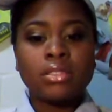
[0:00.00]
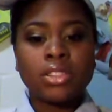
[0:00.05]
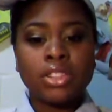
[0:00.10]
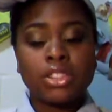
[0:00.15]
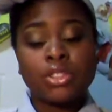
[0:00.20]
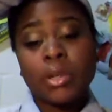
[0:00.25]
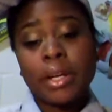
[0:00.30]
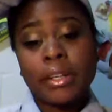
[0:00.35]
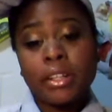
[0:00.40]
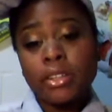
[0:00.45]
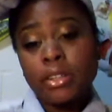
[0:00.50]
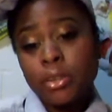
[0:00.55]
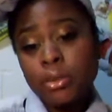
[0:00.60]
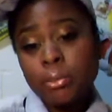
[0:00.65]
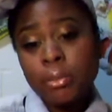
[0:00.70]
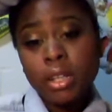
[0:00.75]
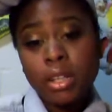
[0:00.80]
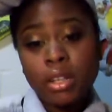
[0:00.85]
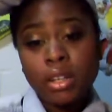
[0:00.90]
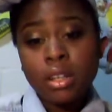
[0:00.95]
just try to
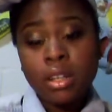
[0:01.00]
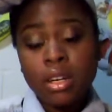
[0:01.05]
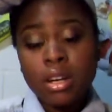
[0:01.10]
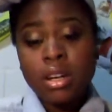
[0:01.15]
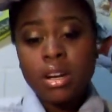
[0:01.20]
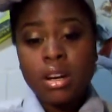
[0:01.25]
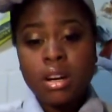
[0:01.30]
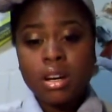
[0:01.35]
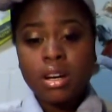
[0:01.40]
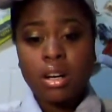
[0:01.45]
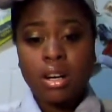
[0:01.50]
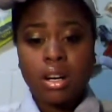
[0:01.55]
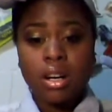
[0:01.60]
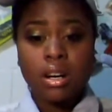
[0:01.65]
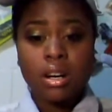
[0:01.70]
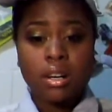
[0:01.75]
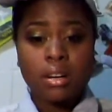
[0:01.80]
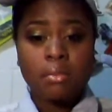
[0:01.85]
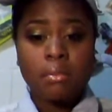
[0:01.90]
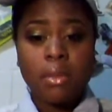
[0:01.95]
do me.
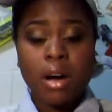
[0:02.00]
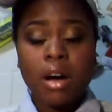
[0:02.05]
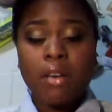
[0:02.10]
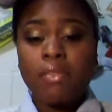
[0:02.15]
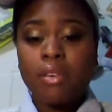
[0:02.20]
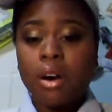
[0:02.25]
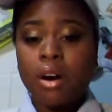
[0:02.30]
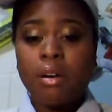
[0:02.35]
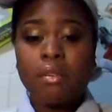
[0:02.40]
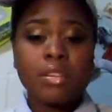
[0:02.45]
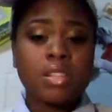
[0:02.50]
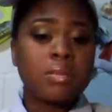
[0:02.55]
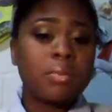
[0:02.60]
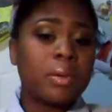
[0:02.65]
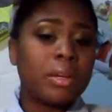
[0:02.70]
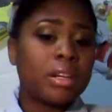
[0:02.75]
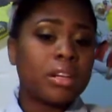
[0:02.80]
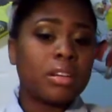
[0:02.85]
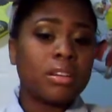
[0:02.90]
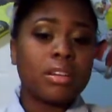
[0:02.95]
Um, I've always
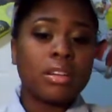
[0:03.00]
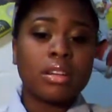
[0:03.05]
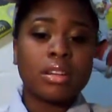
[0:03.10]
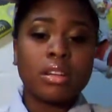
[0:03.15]
been